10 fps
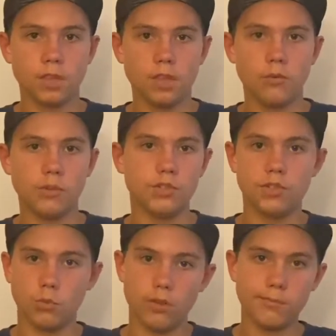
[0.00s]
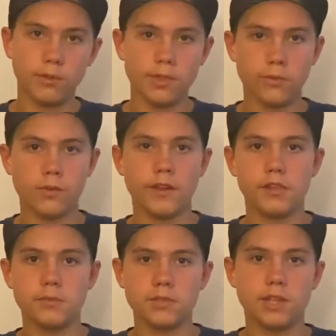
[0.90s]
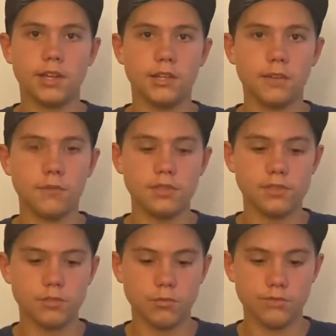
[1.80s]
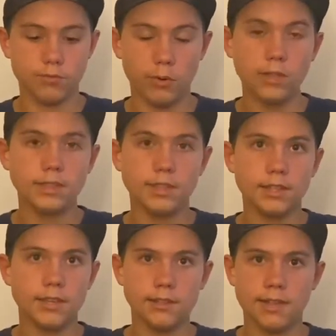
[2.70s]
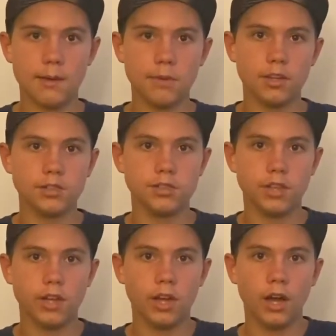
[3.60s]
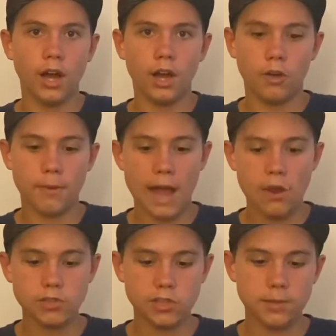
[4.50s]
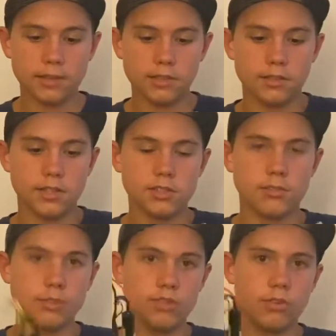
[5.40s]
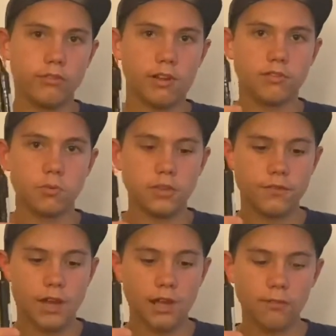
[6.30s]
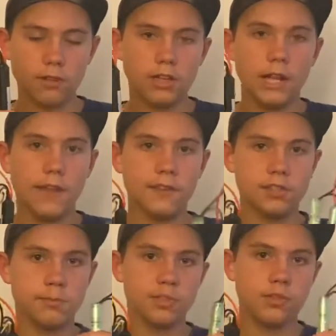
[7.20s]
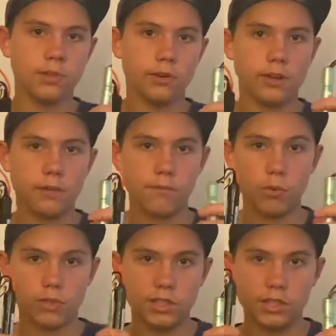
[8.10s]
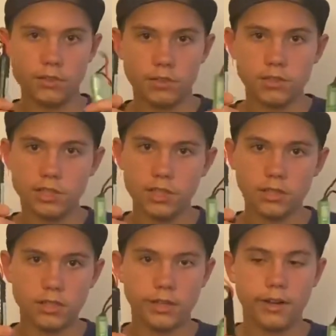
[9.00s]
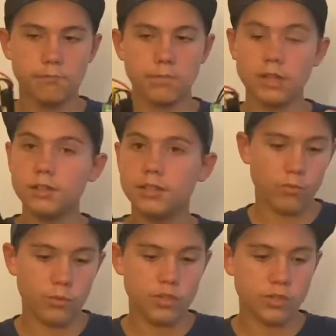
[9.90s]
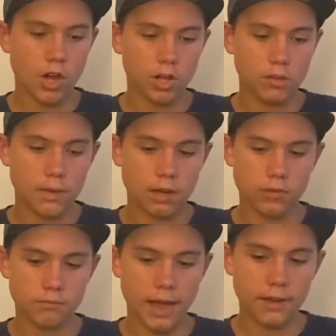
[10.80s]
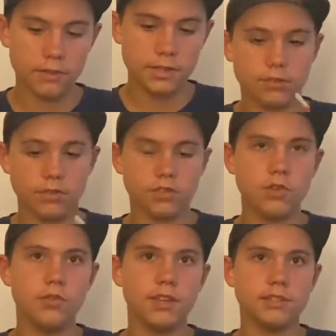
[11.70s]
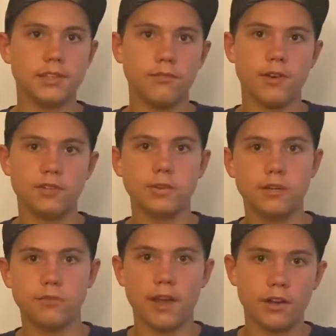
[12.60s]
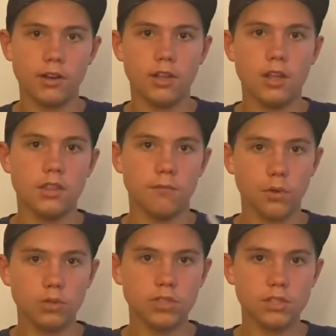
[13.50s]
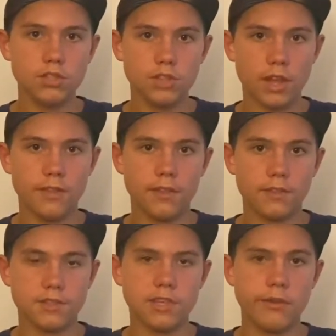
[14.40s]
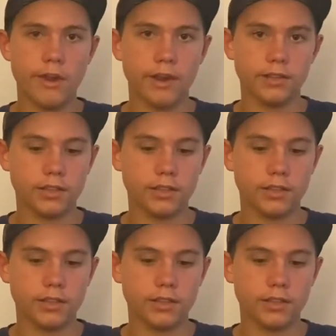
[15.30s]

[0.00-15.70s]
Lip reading: which is a 1.3 rounds per second difference, which really isn't that much. I was expecting this to be shooting around 25 and this to be shooting around 14 or 13. But when you're talking about batteries, there's 2 things that affect rate of fire. The voltage and then the C rating.